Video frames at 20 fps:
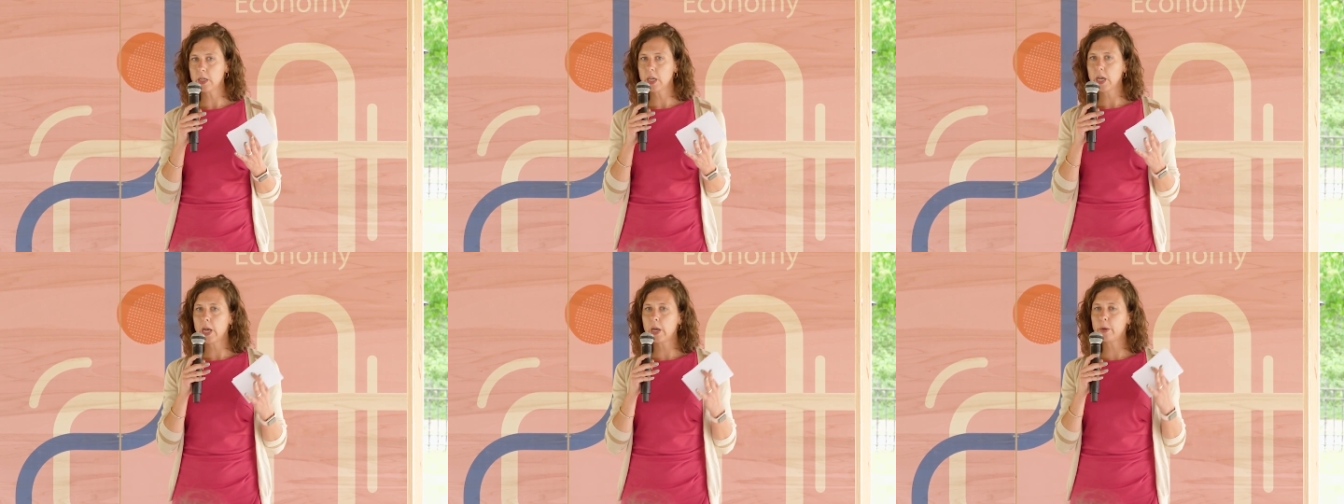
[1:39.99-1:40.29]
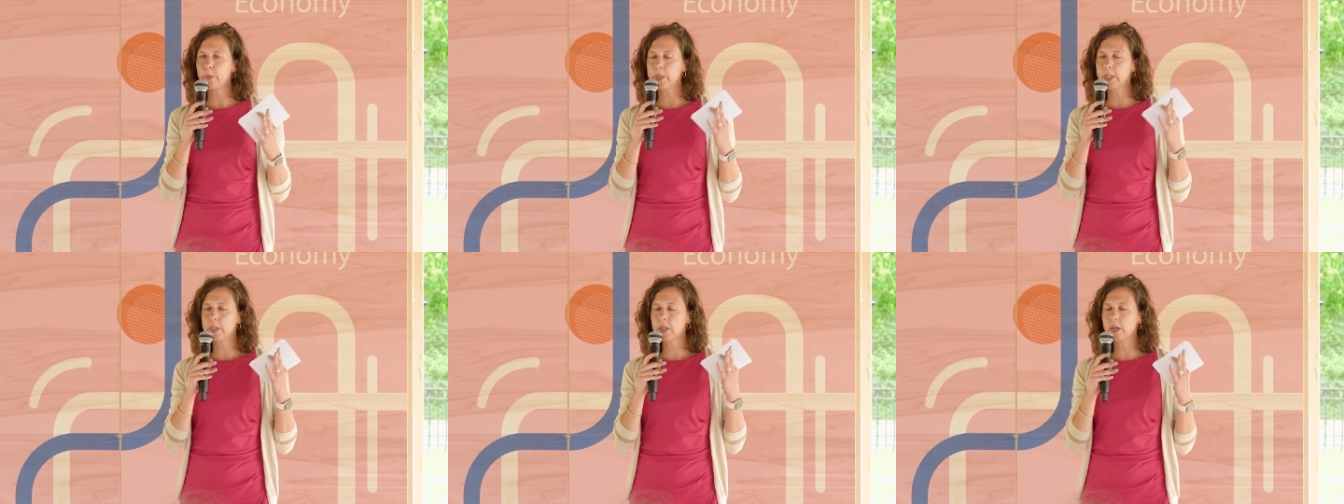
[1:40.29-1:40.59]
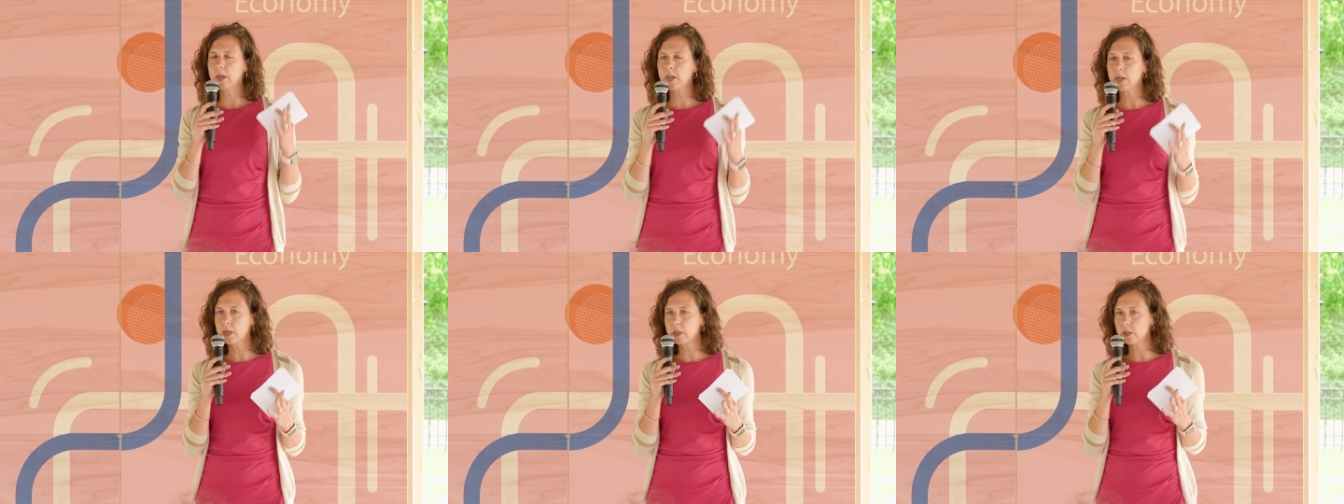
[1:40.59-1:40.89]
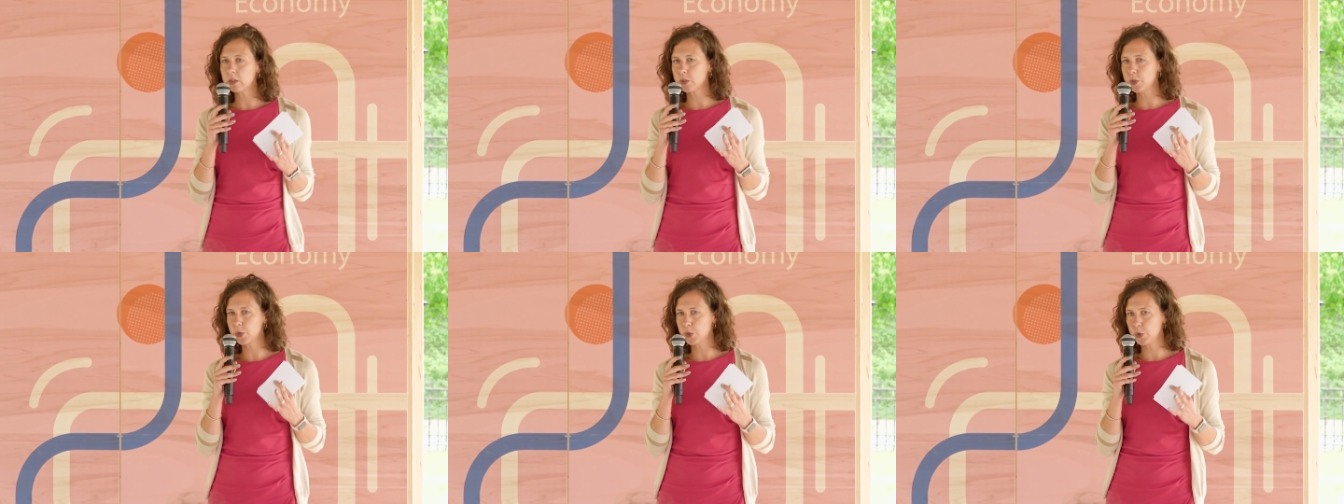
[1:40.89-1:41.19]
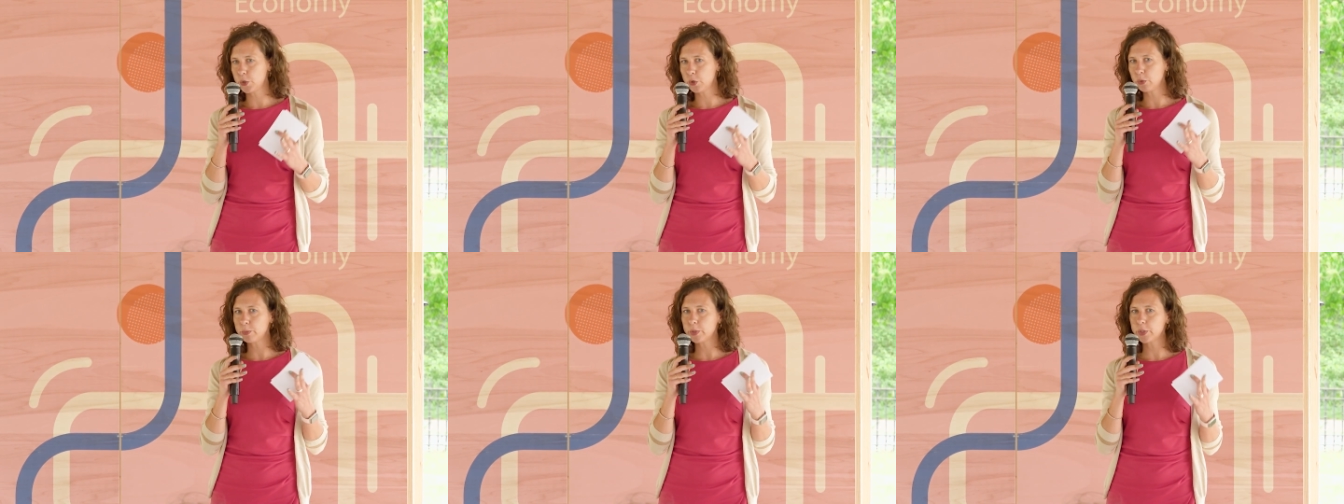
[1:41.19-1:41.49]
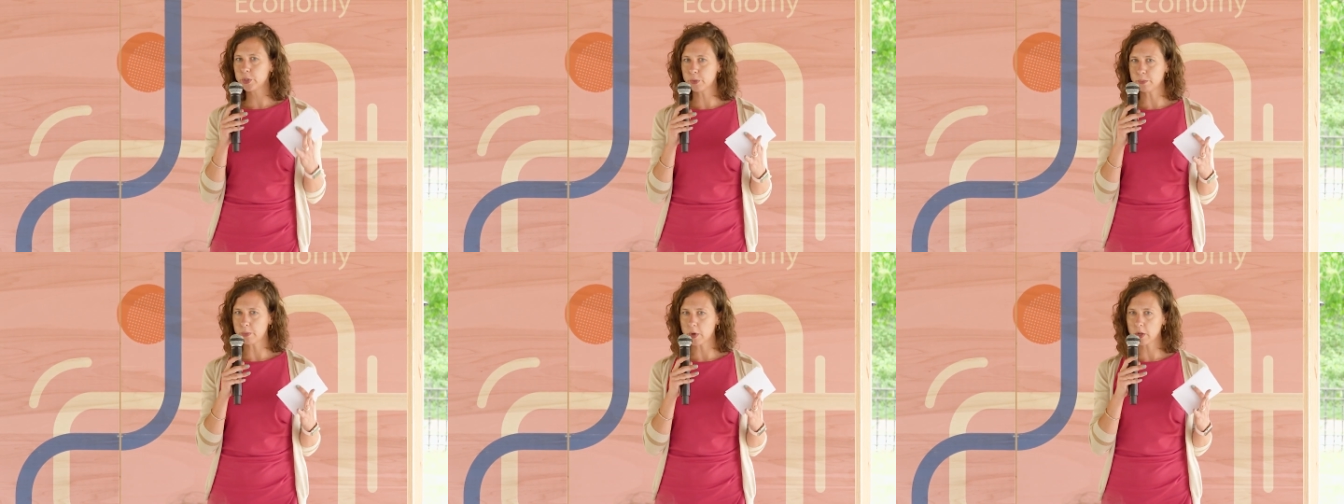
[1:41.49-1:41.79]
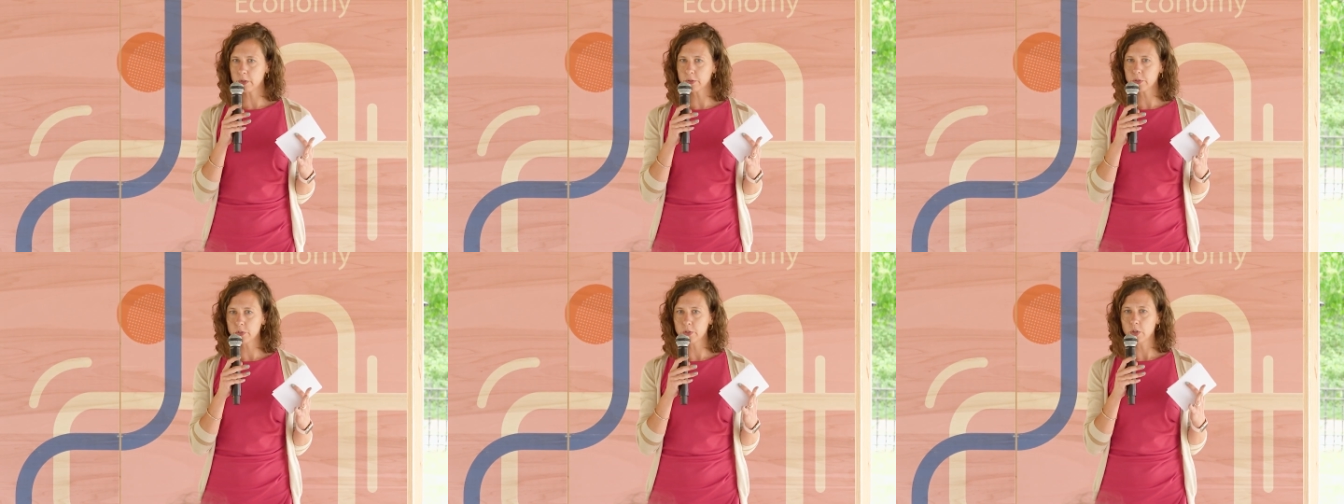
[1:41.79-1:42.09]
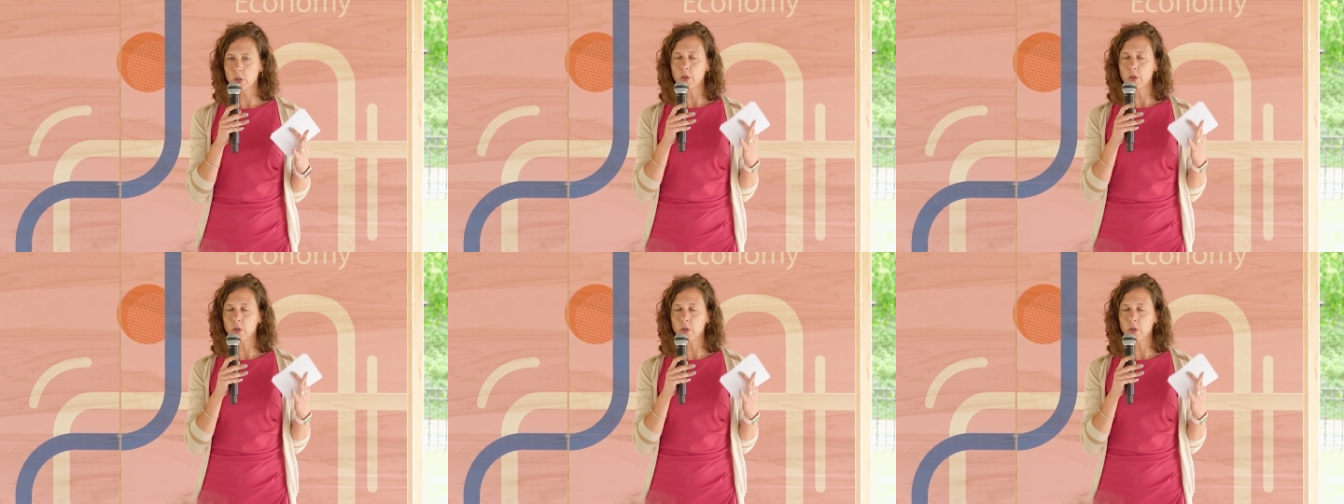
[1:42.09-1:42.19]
and with a clear consumer demand